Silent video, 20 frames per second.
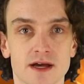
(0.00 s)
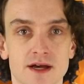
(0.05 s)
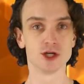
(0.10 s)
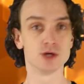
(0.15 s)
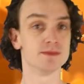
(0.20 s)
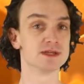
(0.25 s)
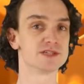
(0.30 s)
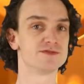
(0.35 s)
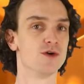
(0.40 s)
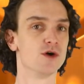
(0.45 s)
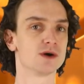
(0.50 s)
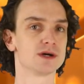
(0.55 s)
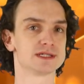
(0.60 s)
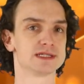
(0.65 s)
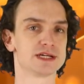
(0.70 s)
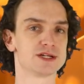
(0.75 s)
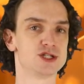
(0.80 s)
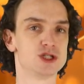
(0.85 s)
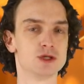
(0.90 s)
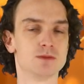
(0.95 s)
Humans
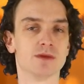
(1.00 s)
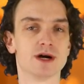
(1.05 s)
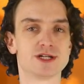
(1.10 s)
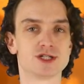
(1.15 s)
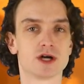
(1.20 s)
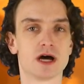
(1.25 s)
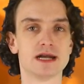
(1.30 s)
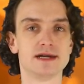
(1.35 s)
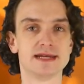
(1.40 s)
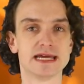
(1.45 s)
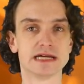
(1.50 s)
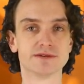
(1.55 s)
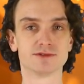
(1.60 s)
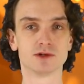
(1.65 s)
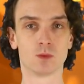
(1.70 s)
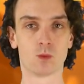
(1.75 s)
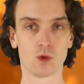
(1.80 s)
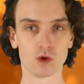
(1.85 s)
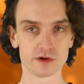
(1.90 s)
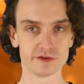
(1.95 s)
focusing too much on
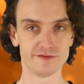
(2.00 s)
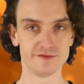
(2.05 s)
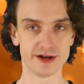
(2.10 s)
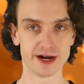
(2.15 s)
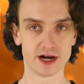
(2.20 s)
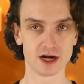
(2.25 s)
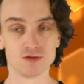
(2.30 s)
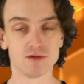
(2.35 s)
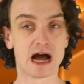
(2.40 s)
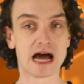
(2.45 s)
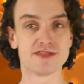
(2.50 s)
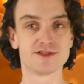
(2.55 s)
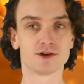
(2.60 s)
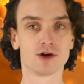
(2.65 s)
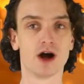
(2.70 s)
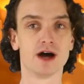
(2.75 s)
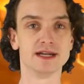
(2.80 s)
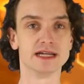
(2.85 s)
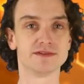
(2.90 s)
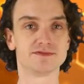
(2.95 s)
naval warfare,
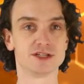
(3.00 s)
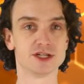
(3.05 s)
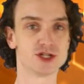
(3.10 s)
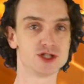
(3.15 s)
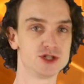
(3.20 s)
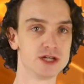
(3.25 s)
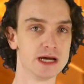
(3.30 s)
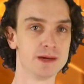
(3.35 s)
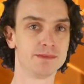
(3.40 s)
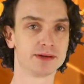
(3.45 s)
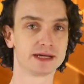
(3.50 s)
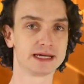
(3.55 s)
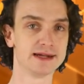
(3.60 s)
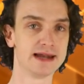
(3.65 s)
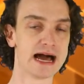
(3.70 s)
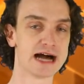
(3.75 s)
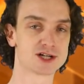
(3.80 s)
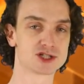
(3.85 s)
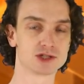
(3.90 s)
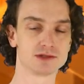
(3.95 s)
rather on if the ship can
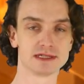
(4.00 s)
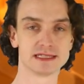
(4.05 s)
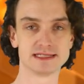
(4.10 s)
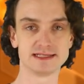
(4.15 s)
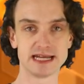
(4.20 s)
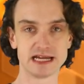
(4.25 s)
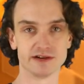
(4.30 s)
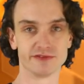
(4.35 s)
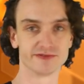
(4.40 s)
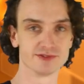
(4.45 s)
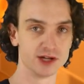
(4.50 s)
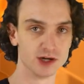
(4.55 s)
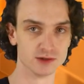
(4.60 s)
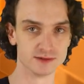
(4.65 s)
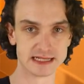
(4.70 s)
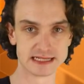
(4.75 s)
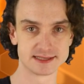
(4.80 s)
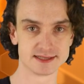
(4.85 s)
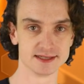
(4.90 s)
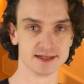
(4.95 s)
actually stay
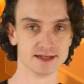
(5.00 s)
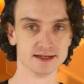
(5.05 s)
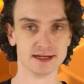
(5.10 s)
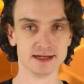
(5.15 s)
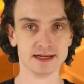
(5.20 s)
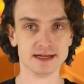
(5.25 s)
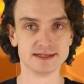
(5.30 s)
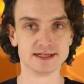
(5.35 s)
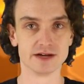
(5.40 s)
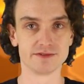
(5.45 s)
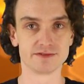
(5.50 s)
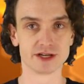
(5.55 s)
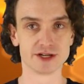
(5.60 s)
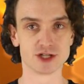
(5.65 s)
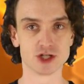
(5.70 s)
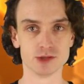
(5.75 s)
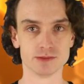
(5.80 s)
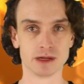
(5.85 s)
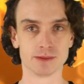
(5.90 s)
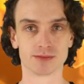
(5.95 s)
afloat. That's a definitely a
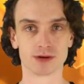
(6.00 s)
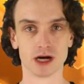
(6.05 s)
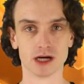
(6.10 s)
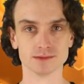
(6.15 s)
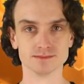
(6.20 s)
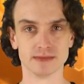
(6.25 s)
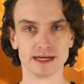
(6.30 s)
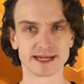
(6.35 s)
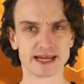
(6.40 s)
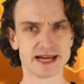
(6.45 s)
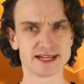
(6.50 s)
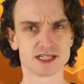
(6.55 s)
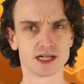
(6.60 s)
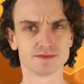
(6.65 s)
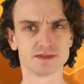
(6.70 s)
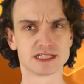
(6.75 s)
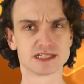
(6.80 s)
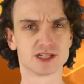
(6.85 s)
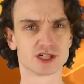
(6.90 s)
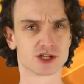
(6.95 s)
human problem. I can't tell
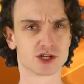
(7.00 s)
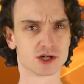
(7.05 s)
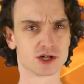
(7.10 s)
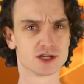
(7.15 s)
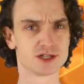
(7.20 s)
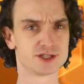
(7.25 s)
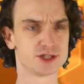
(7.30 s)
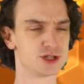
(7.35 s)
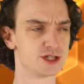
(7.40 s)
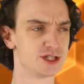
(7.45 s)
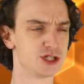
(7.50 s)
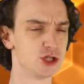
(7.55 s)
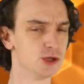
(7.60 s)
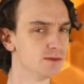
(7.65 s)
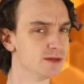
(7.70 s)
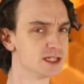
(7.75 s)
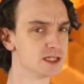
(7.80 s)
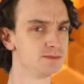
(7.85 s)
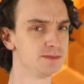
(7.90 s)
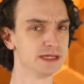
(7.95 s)
if this is a curse or just
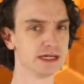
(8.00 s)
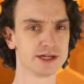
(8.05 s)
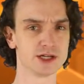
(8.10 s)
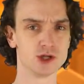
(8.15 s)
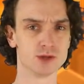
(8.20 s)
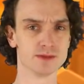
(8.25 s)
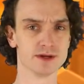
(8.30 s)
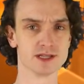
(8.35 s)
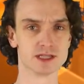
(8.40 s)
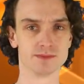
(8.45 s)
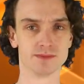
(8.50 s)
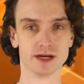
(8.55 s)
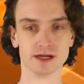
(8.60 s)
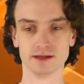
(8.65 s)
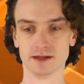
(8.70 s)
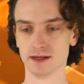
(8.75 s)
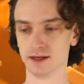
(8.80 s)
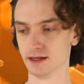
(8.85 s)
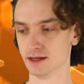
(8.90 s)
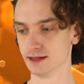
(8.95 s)
humans being humans,
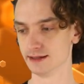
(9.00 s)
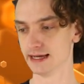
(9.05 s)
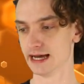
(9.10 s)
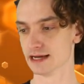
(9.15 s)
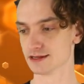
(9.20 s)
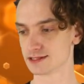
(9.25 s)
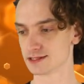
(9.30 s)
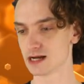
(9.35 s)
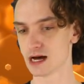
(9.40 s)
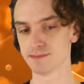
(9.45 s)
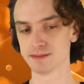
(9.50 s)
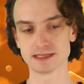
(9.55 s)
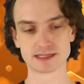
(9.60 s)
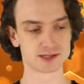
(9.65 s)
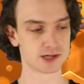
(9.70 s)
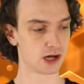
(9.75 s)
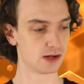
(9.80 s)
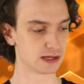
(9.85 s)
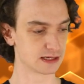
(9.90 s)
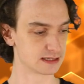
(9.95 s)
but yeah, stop
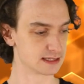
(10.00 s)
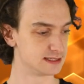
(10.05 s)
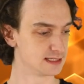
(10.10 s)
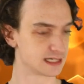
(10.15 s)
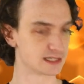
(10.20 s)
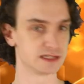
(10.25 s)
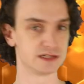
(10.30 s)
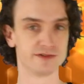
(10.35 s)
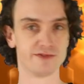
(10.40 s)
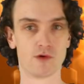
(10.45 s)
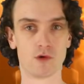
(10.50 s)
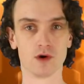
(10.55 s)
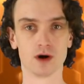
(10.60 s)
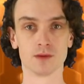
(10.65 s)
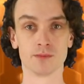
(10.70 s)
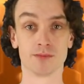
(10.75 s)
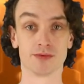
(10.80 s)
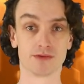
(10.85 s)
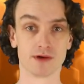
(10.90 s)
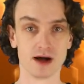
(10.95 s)
installing sixty-four
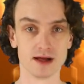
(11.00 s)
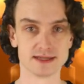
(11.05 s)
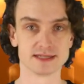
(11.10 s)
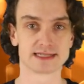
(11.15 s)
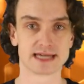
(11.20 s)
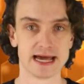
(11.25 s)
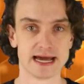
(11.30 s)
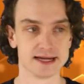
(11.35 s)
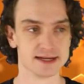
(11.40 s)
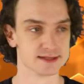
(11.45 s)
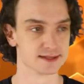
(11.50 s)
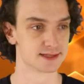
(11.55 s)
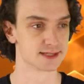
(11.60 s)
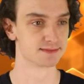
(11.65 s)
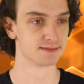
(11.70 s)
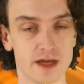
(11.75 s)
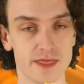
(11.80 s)
bronze cannons.